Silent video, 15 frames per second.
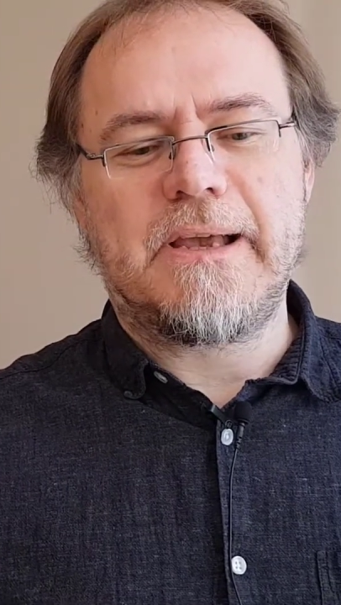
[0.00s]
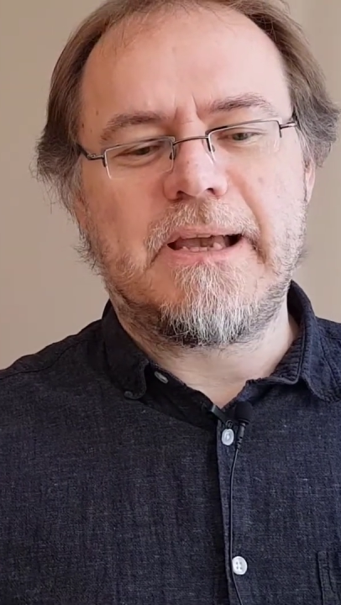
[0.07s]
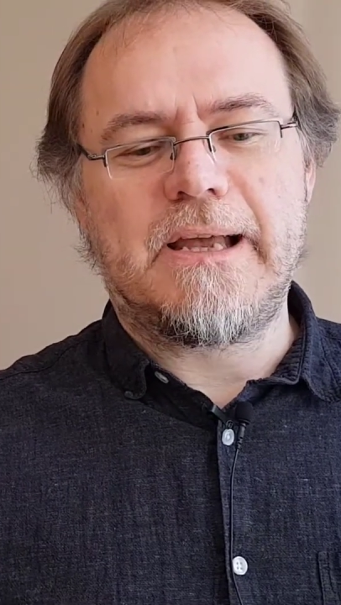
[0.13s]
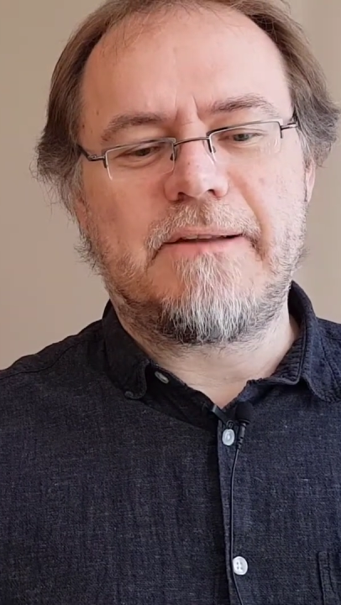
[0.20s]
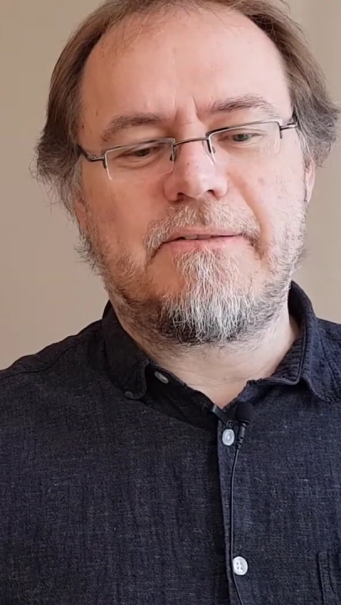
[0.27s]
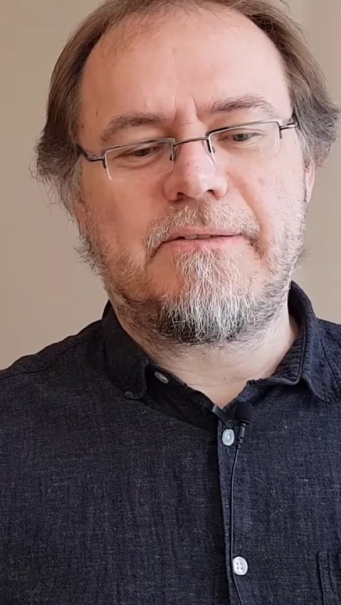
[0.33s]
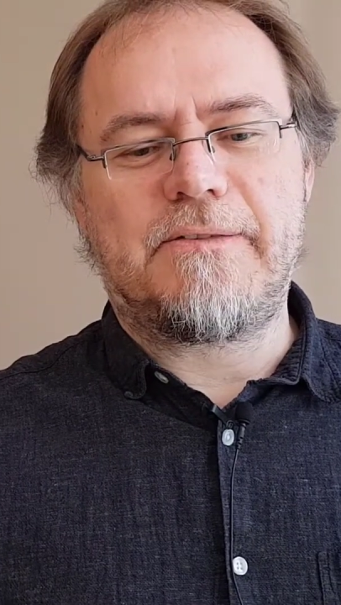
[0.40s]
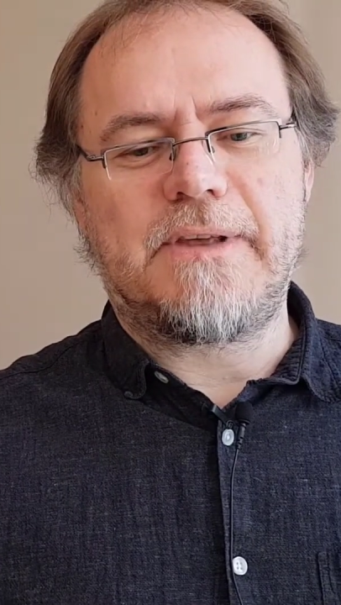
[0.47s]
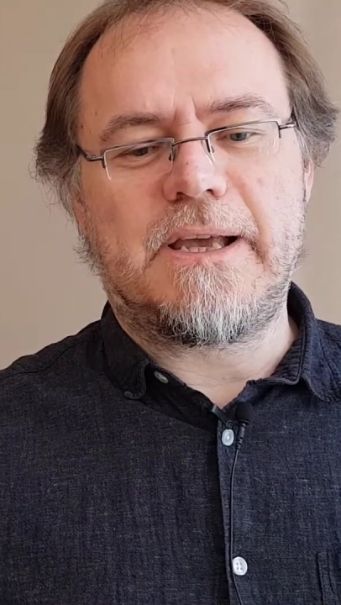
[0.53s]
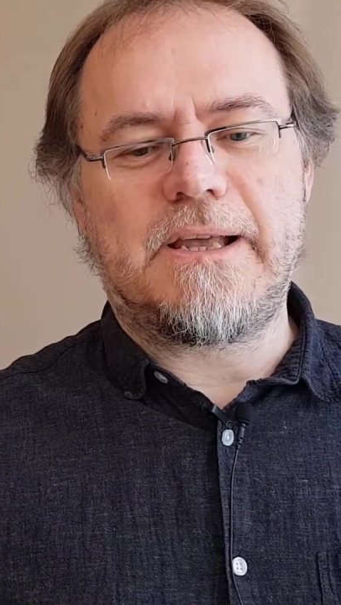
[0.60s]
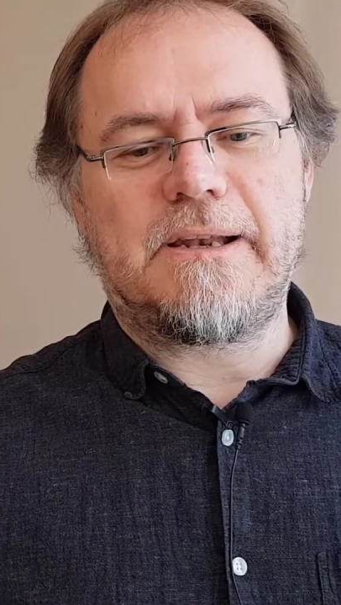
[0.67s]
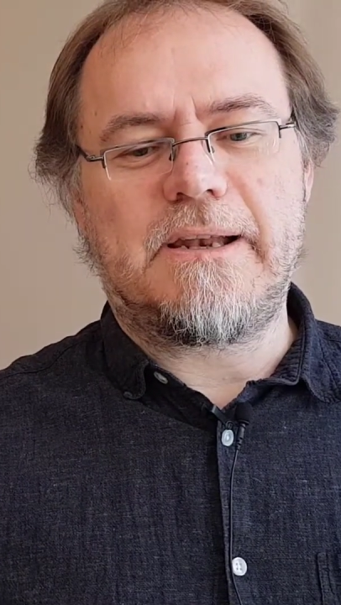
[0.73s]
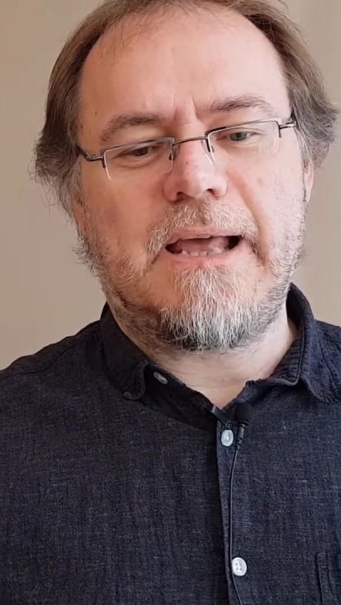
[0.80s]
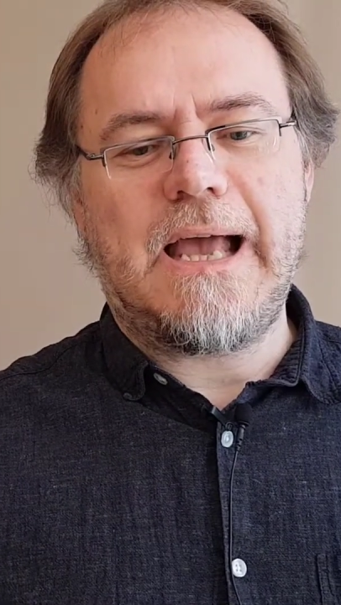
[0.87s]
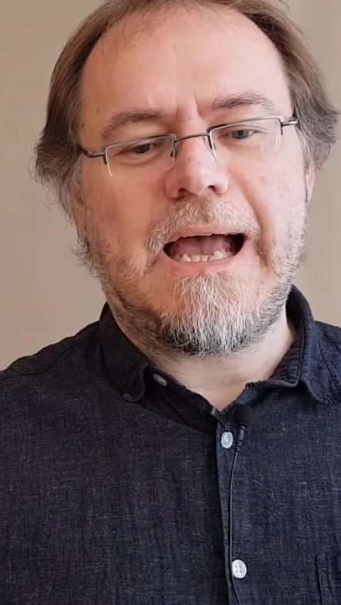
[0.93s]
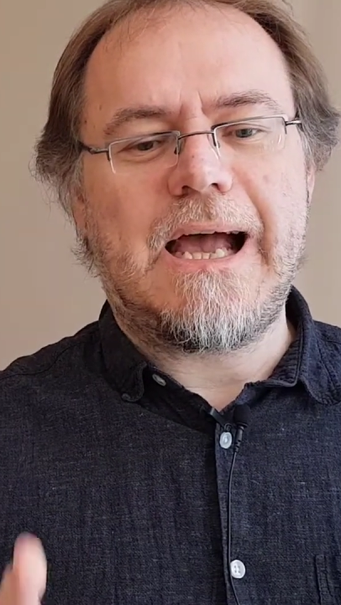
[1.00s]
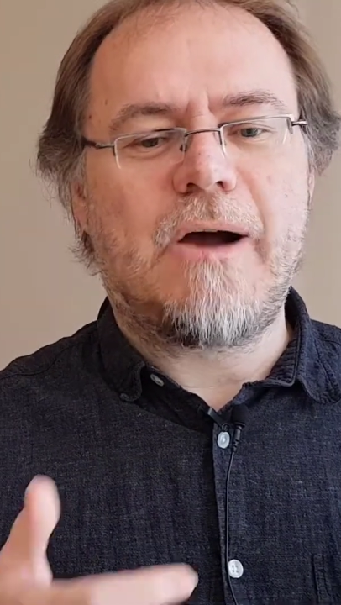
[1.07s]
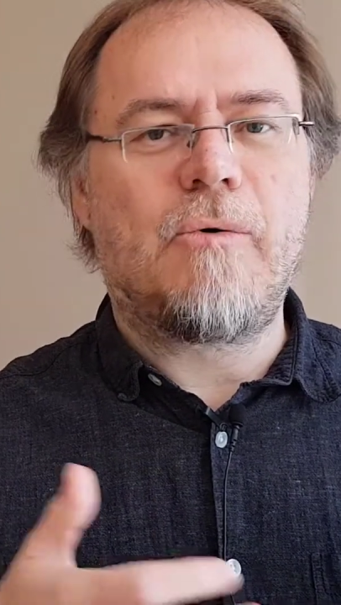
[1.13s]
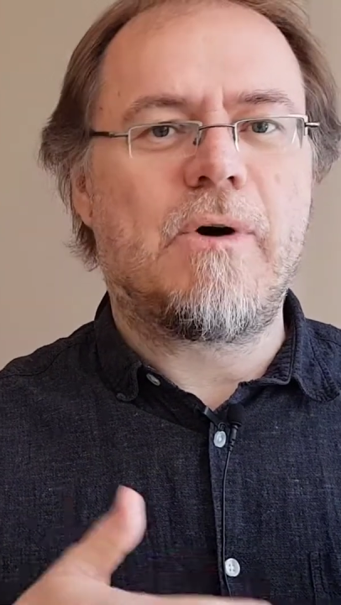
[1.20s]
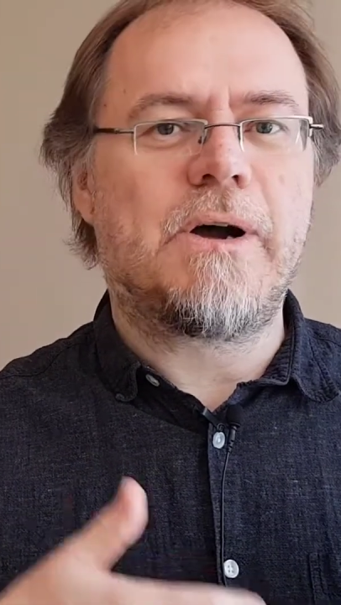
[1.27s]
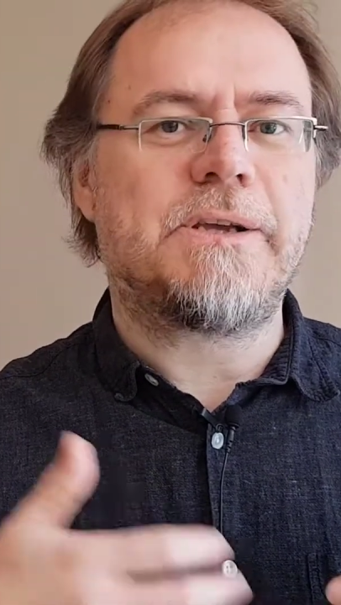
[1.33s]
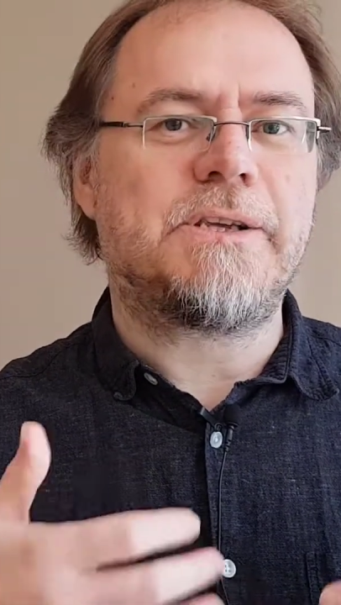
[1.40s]
And then
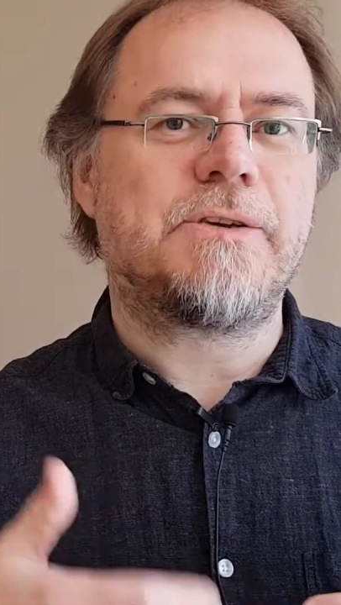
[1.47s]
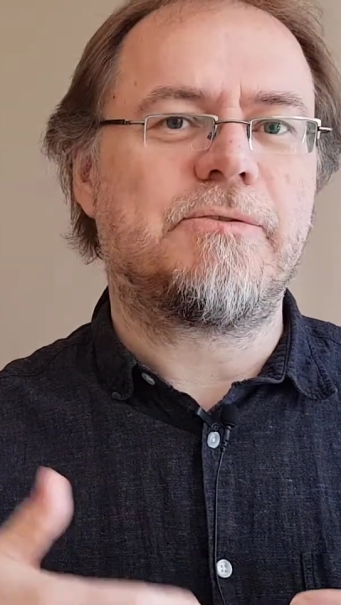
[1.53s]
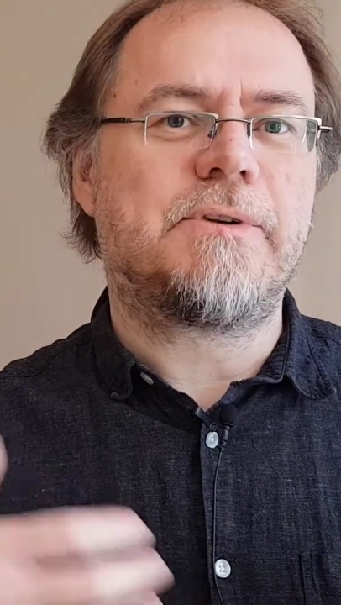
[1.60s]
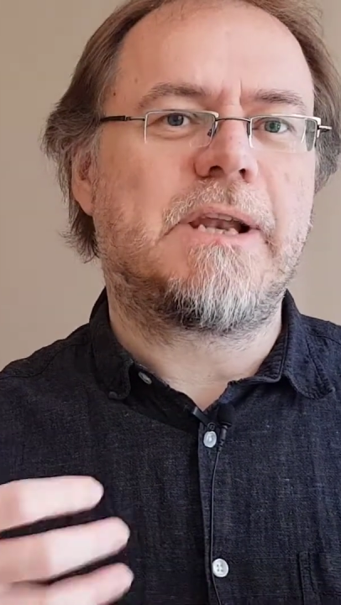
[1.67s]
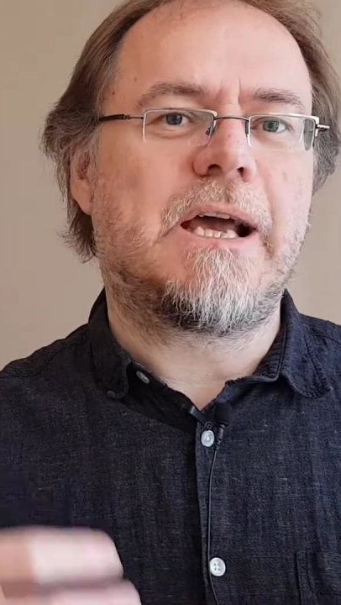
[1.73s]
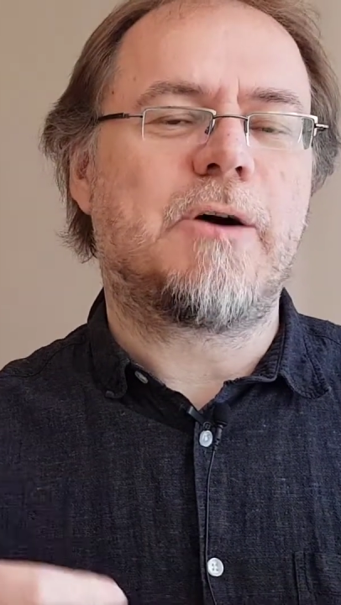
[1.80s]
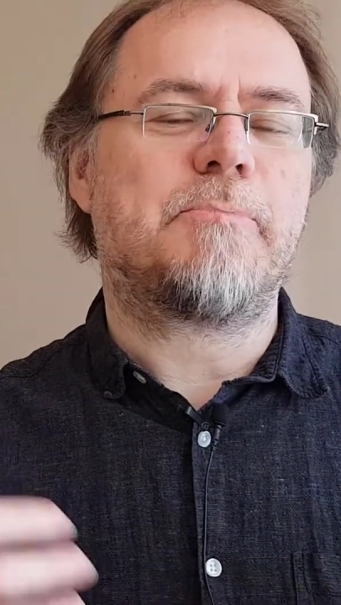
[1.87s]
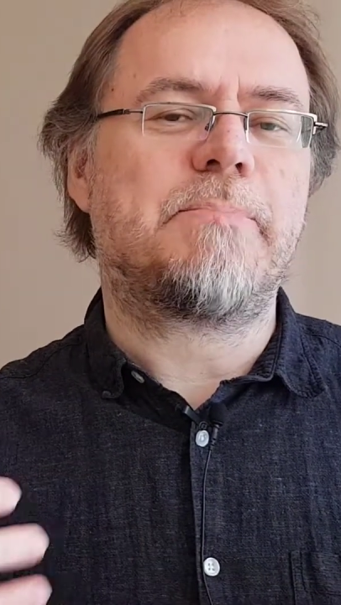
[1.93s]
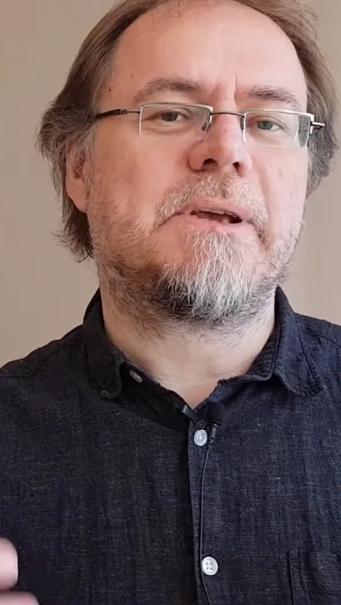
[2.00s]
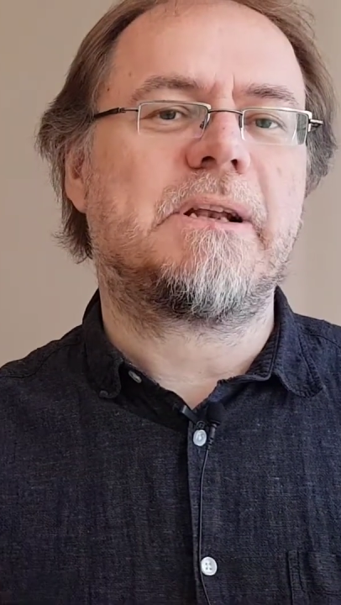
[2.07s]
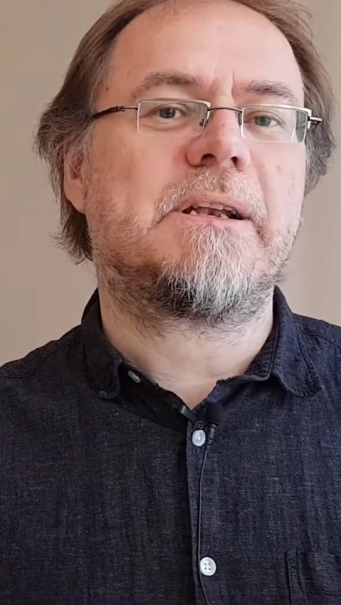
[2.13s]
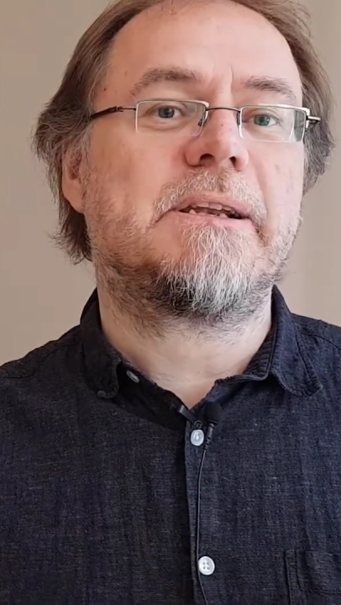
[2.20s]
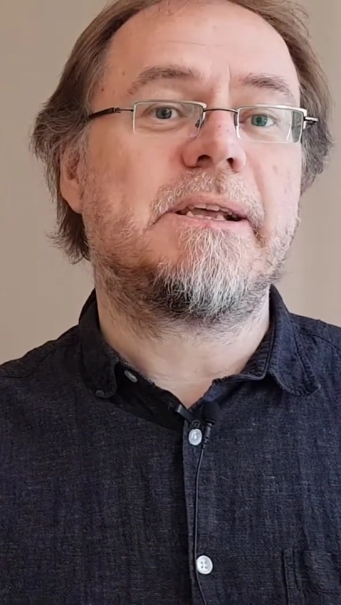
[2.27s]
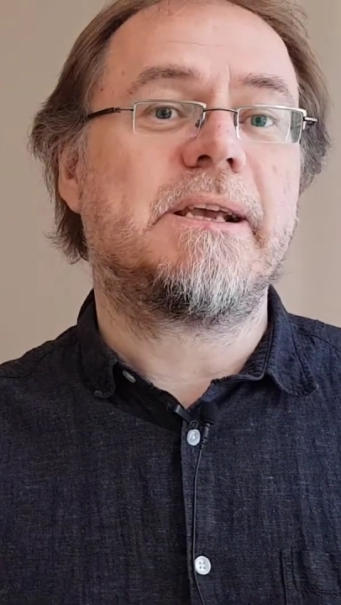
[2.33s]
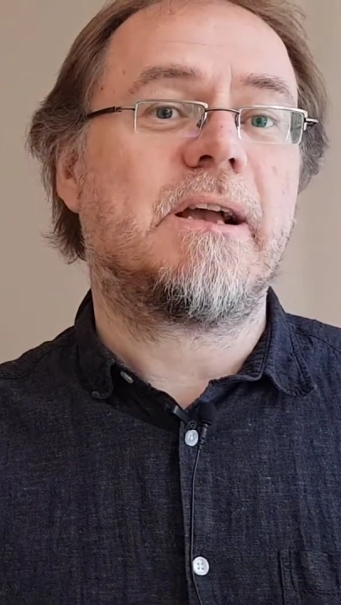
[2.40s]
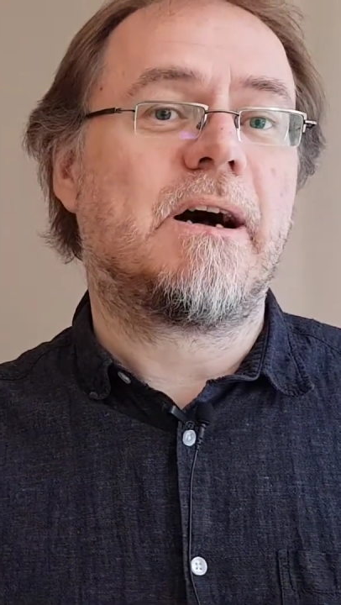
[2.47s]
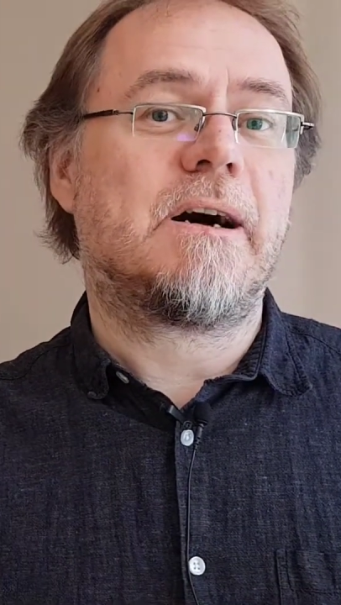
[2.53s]
how are you now building